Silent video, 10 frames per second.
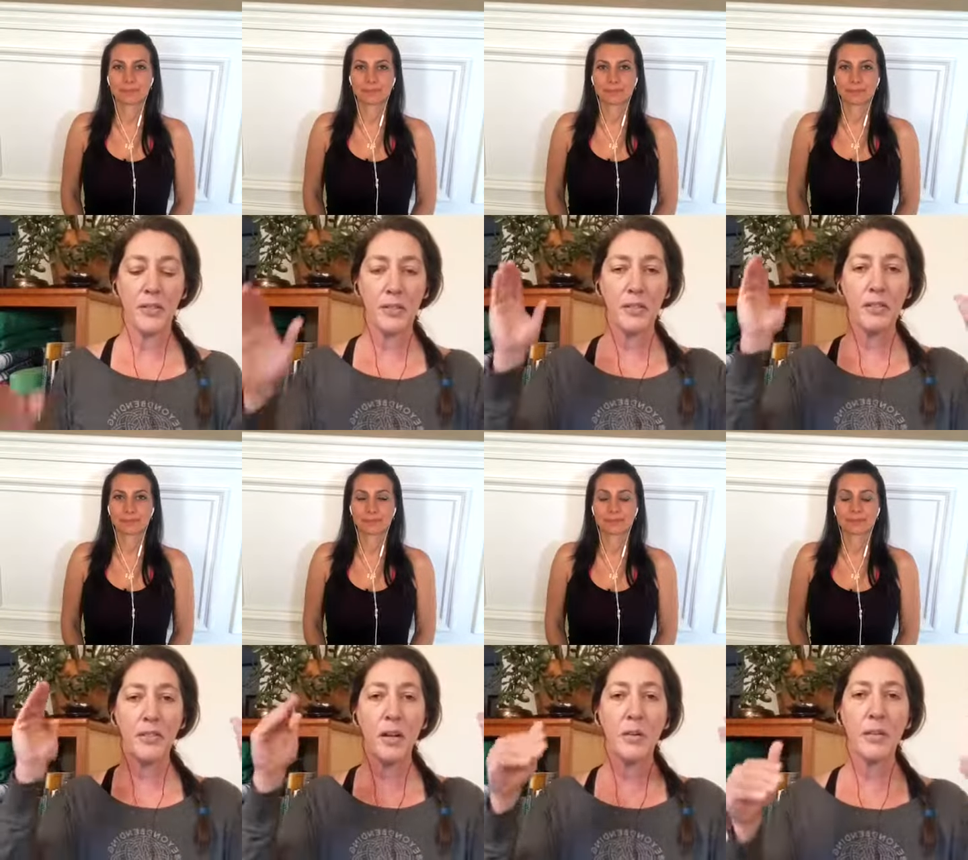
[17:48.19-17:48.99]
Speaker 1: So you're
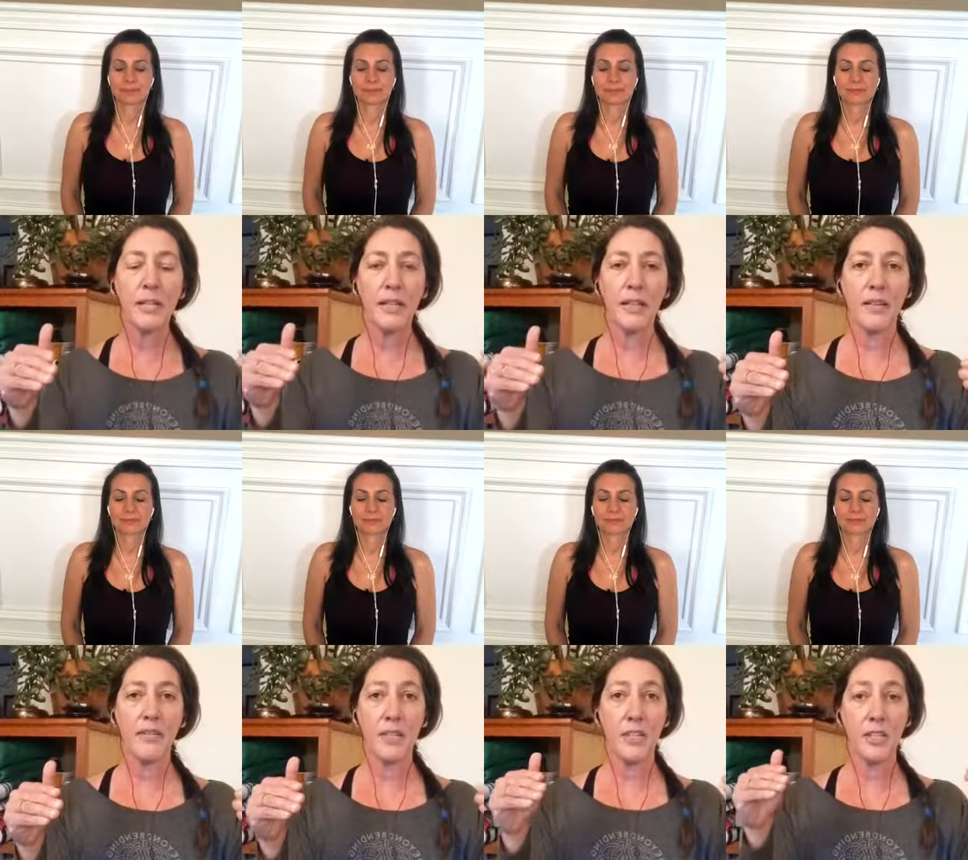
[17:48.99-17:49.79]
lowering the
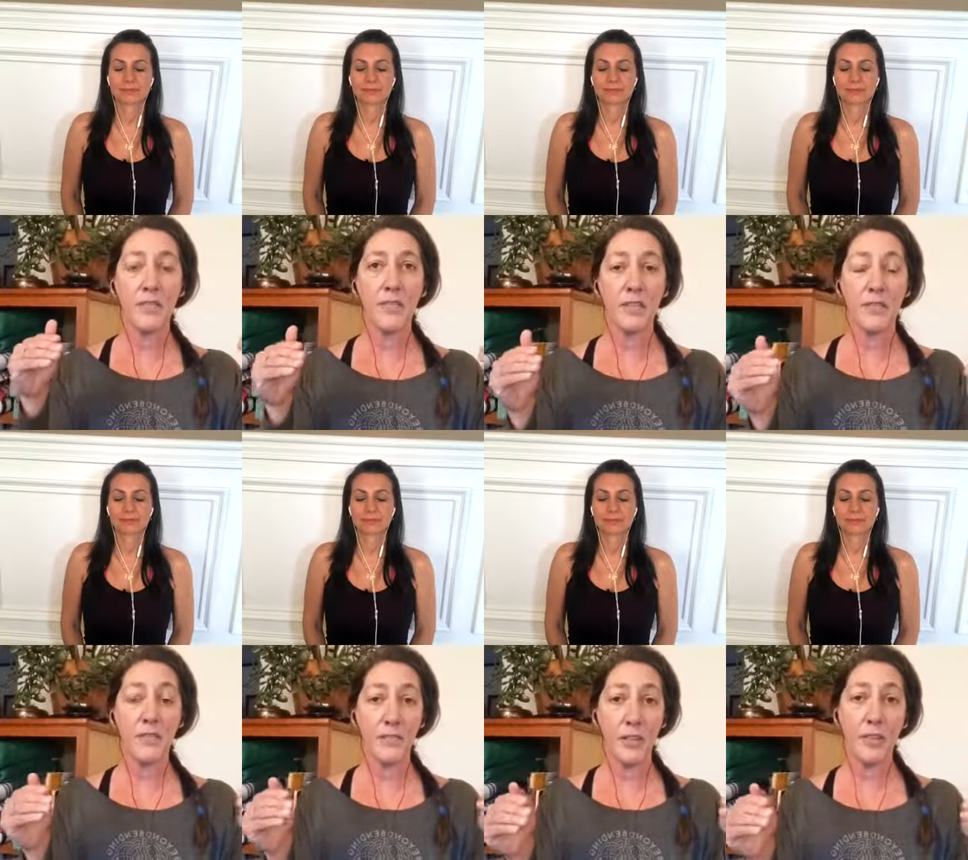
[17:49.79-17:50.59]
vision, the
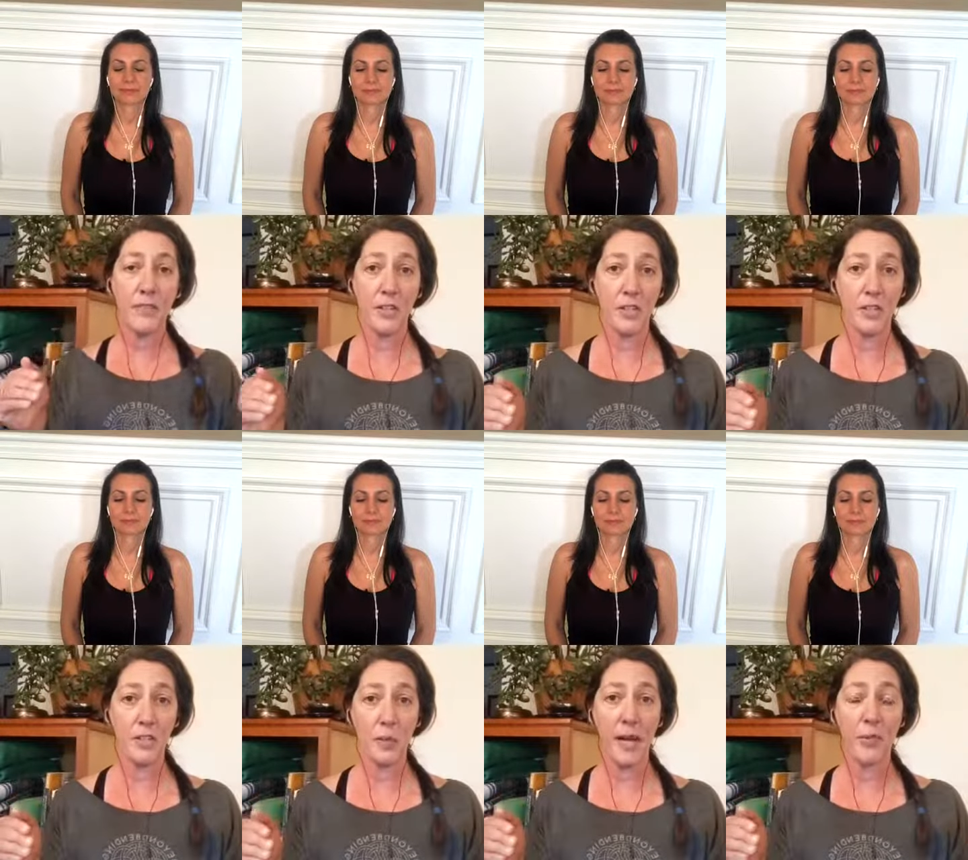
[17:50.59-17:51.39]
field of vision
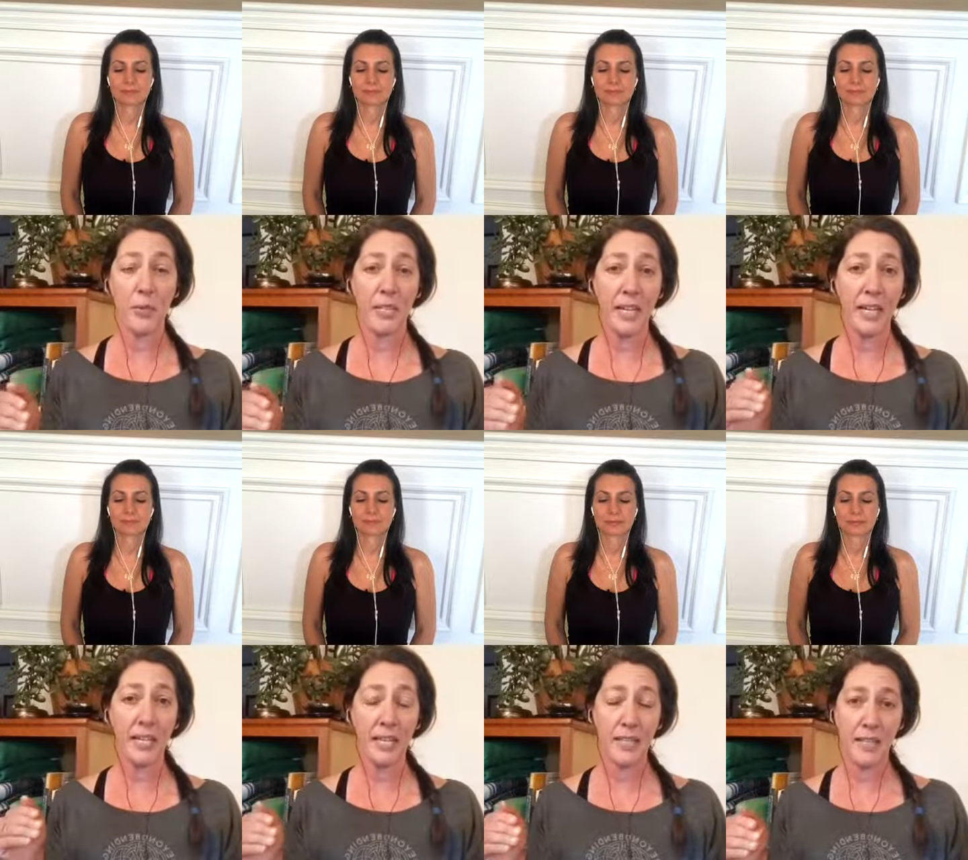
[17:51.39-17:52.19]
that you have. We're taking
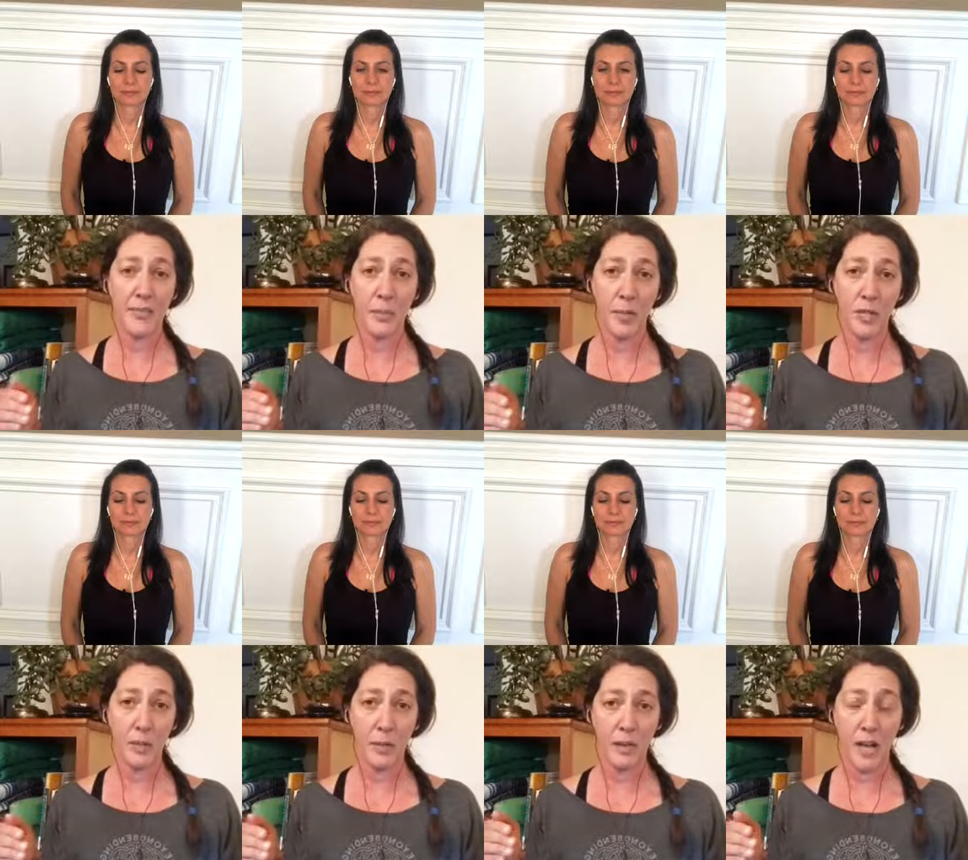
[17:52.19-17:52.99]
in less information
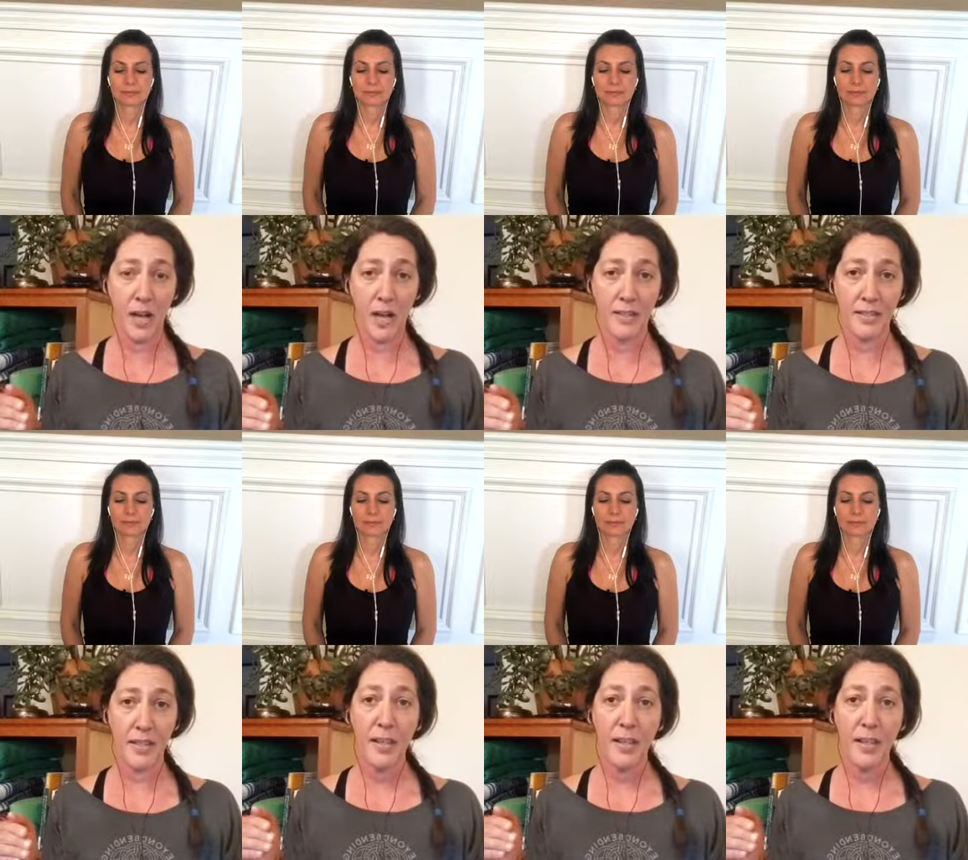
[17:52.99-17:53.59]
with our eyes.